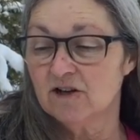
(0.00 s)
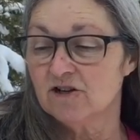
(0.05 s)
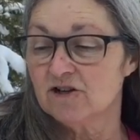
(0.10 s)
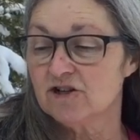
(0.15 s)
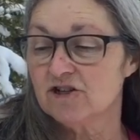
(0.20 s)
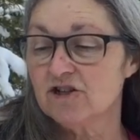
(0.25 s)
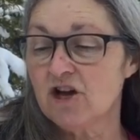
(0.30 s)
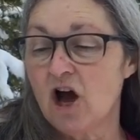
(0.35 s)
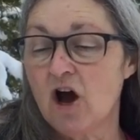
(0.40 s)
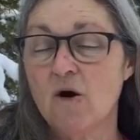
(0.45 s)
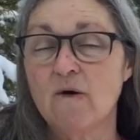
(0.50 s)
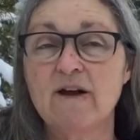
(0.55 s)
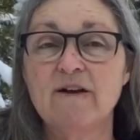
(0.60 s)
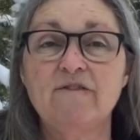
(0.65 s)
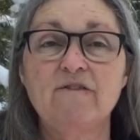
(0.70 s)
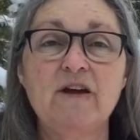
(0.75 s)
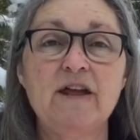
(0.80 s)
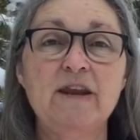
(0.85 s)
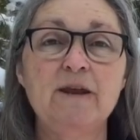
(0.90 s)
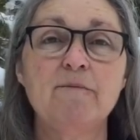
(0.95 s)
So
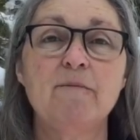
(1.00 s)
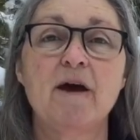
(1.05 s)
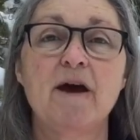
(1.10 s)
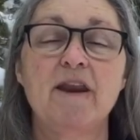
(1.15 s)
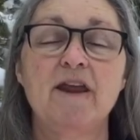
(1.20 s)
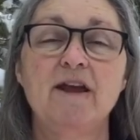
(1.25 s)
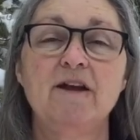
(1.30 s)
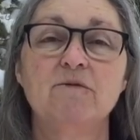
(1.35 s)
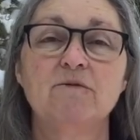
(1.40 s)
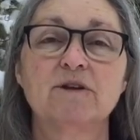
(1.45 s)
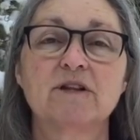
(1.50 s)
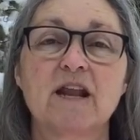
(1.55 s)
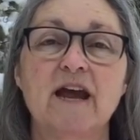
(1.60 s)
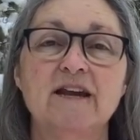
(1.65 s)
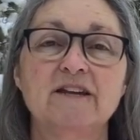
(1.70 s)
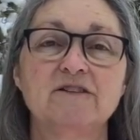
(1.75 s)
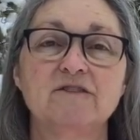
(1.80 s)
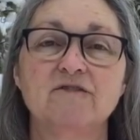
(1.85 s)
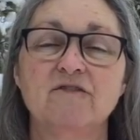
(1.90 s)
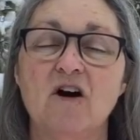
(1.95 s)
if anybody would
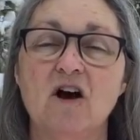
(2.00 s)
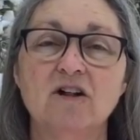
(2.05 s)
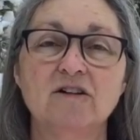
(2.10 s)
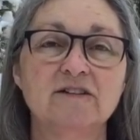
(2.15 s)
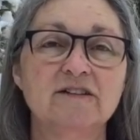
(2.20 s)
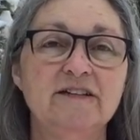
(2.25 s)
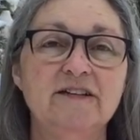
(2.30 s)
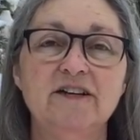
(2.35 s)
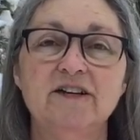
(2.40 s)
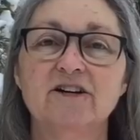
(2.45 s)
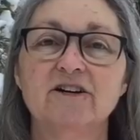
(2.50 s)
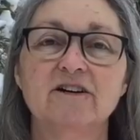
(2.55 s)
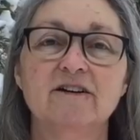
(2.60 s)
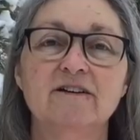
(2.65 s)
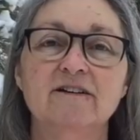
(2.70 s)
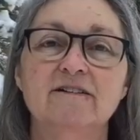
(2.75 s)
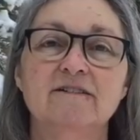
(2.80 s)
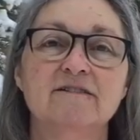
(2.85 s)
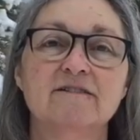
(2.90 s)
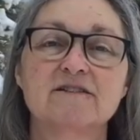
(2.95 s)
like to
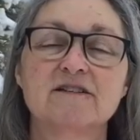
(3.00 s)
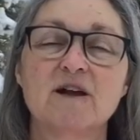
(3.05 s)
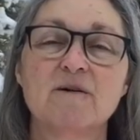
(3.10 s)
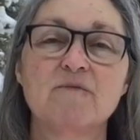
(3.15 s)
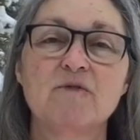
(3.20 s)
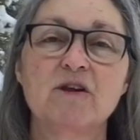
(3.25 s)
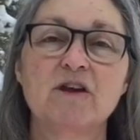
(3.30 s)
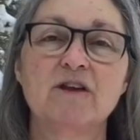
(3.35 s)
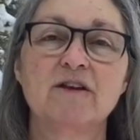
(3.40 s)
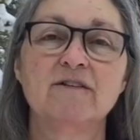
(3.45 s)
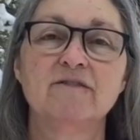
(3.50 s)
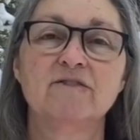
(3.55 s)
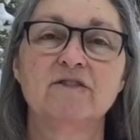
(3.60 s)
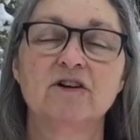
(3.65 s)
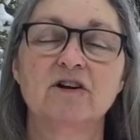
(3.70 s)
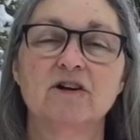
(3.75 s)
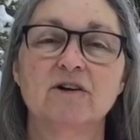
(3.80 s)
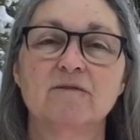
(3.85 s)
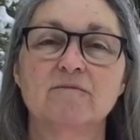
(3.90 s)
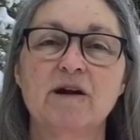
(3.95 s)
volunteer something
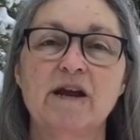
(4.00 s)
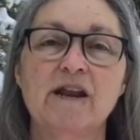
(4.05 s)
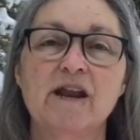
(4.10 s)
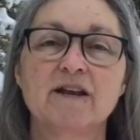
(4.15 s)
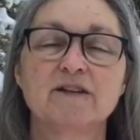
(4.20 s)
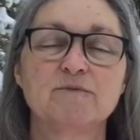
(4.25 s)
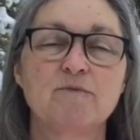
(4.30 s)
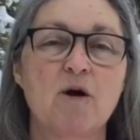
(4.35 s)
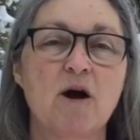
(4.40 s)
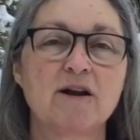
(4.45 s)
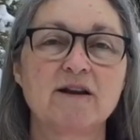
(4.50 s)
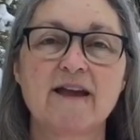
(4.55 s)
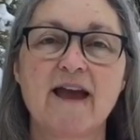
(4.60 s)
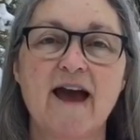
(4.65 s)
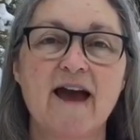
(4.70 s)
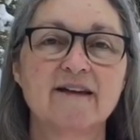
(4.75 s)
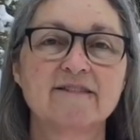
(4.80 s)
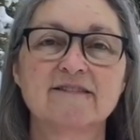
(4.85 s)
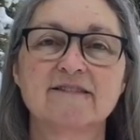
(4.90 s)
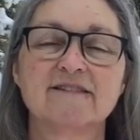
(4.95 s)
for my next
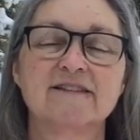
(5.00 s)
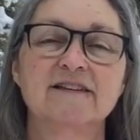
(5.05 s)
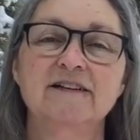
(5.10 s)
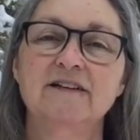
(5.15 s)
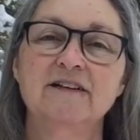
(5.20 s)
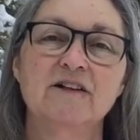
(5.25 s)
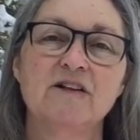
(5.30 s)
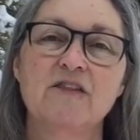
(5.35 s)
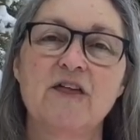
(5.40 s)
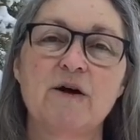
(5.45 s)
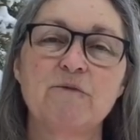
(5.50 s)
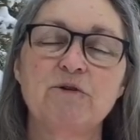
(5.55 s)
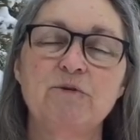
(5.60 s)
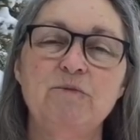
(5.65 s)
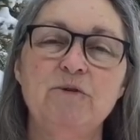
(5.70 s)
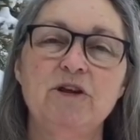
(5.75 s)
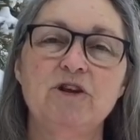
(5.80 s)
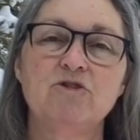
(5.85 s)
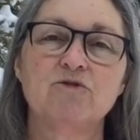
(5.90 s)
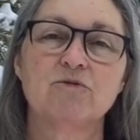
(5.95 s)
podcast, that would
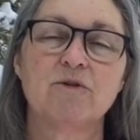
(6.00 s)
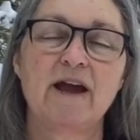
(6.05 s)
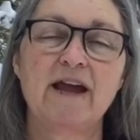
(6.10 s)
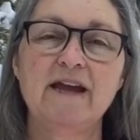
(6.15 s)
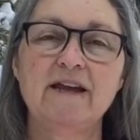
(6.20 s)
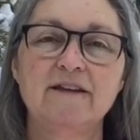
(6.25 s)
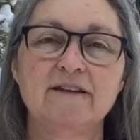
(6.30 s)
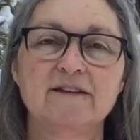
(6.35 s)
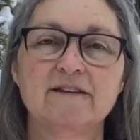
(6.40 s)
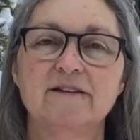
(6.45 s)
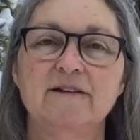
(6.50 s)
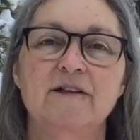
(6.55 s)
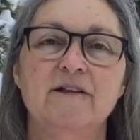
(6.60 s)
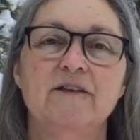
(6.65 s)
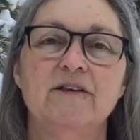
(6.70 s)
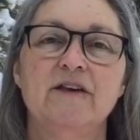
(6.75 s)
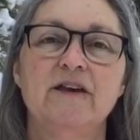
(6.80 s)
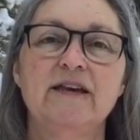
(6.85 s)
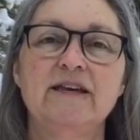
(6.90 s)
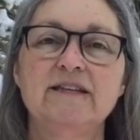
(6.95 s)
be great.
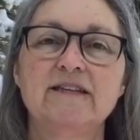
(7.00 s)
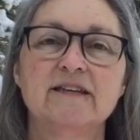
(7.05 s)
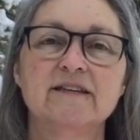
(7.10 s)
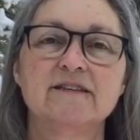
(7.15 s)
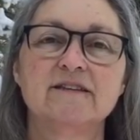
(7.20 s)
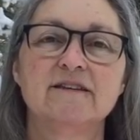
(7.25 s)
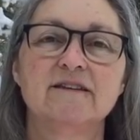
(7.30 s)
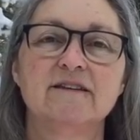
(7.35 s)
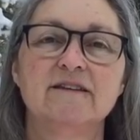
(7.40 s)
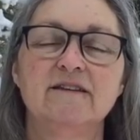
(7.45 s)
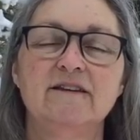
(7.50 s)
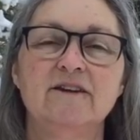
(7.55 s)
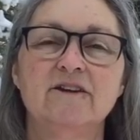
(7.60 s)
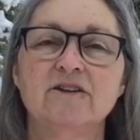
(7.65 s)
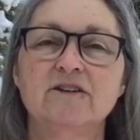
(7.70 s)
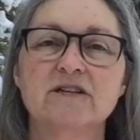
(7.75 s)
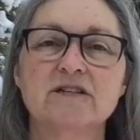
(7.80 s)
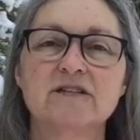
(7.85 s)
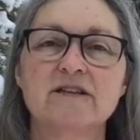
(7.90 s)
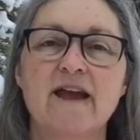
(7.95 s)
It doesn't, you know,
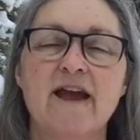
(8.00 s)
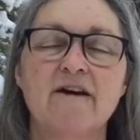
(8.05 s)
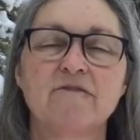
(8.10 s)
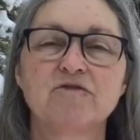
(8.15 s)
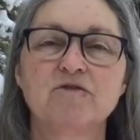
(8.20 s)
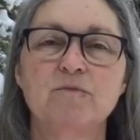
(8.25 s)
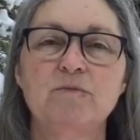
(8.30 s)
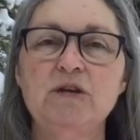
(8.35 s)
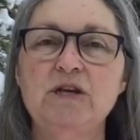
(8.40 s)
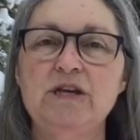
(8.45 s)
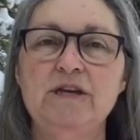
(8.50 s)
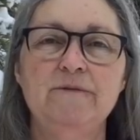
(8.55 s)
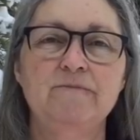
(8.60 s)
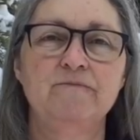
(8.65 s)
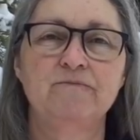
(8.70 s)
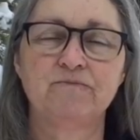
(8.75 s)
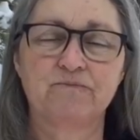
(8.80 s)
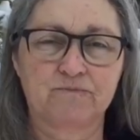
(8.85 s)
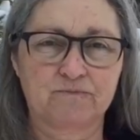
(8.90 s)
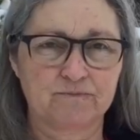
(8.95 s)
it doesn't have to
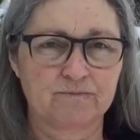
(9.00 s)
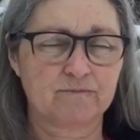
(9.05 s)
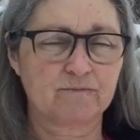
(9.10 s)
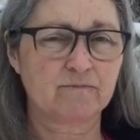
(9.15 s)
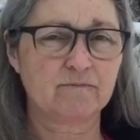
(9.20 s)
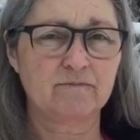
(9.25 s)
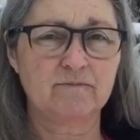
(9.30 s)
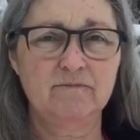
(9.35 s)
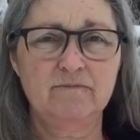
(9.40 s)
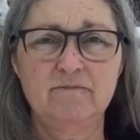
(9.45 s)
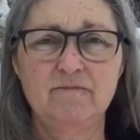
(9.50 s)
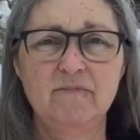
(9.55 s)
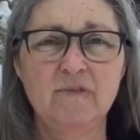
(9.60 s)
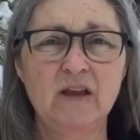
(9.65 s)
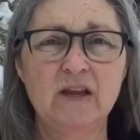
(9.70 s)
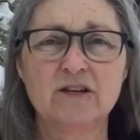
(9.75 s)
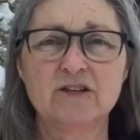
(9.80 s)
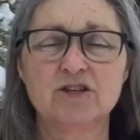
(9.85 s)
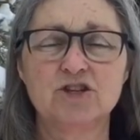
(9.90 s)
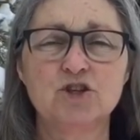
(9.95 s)
be
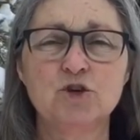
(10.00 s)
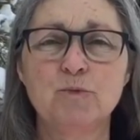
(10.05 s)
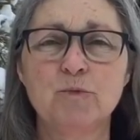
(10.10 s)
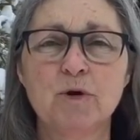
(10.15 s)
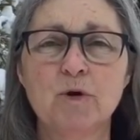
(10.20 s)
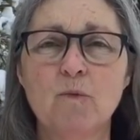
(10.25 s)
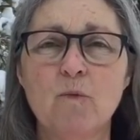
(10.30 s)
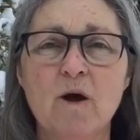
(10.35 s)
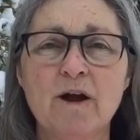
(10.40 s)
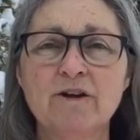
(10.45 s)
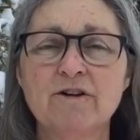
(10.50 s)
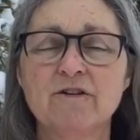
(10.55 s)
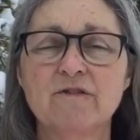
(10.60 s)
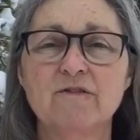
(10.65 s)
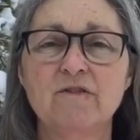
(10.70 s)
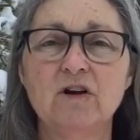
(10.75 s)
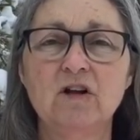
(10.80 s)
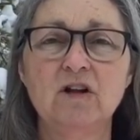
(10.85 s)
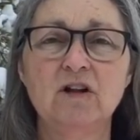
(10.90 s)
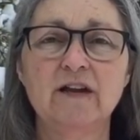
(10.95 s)
super
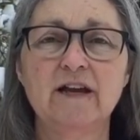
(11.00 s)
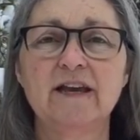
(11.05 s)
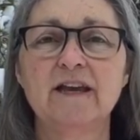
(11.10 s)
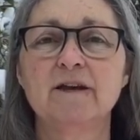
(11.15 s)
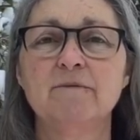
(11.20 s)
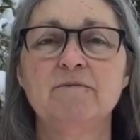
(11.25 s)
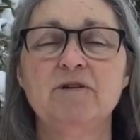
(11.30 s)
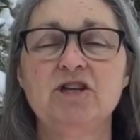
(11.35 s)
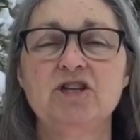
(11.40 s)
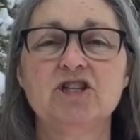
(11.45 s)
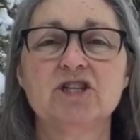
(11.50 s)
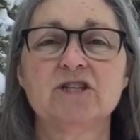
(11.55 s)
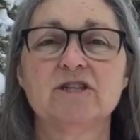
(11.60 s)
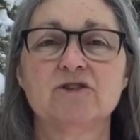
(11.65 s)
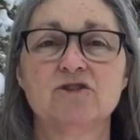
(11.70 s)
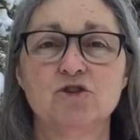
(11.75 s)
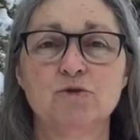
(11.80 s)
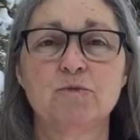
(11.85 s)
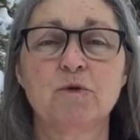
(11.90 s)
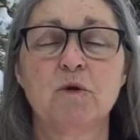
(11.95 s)
wonderful. It can be
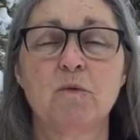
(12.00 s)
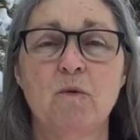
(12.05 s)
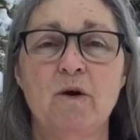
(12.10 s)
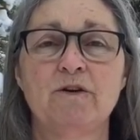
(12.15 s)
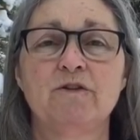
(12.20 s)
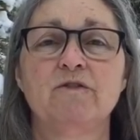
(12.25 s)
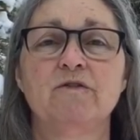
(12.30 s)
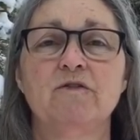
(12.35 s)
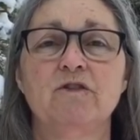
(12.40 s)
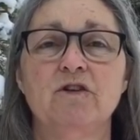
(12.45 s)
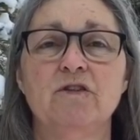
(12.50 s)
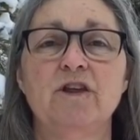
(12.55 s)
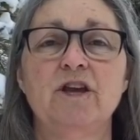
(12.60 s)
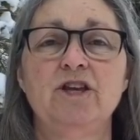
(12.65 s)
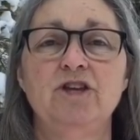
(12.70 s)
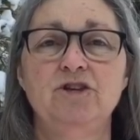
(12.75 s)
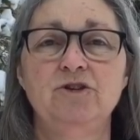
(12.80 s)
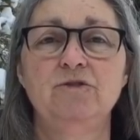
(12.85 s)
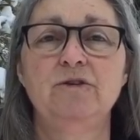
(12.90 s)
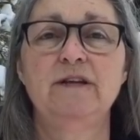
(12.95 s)
just super wonderful that
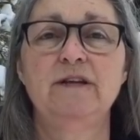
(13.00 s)
you